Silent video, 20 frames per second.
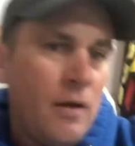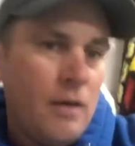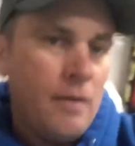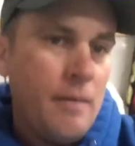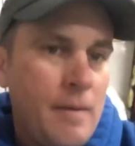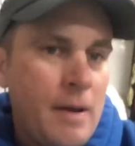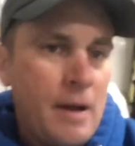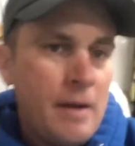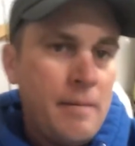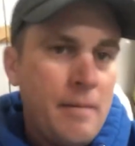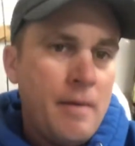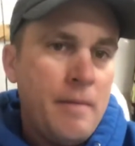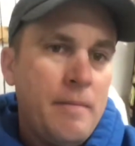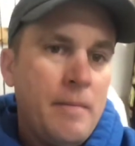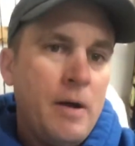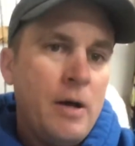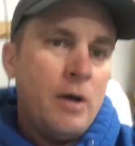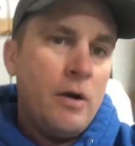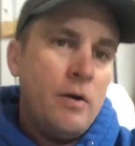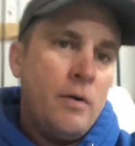on the back of my
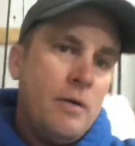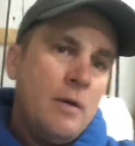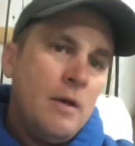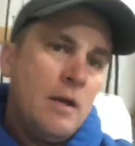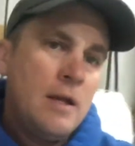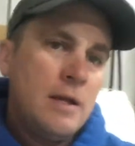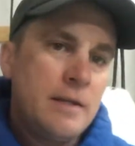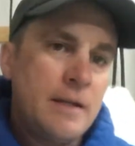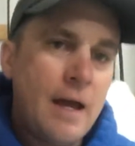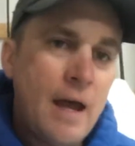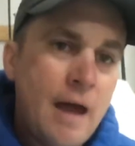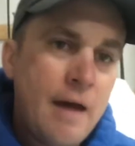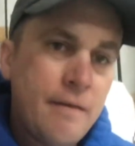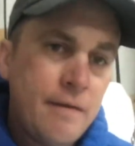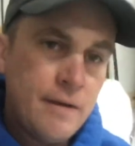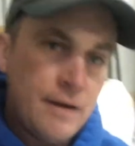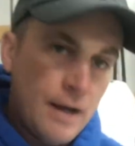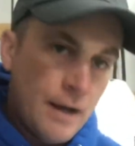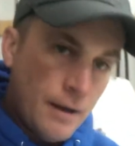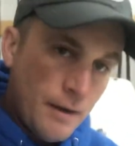boat is I have
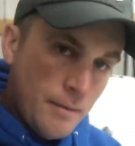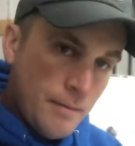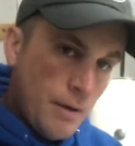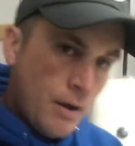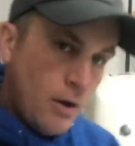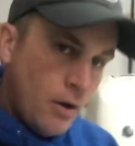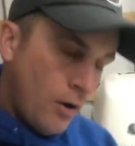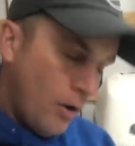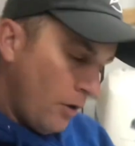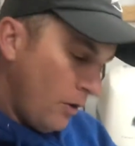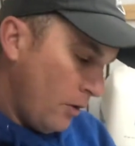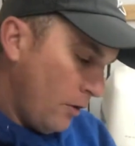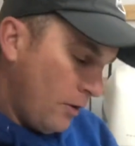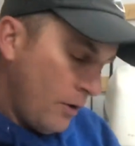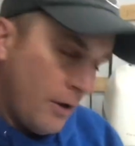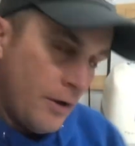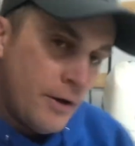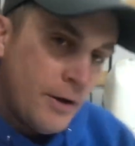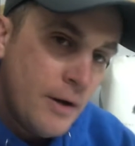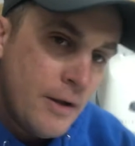it down in my hole
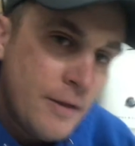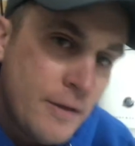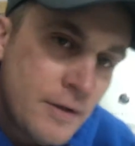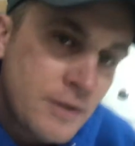underneath the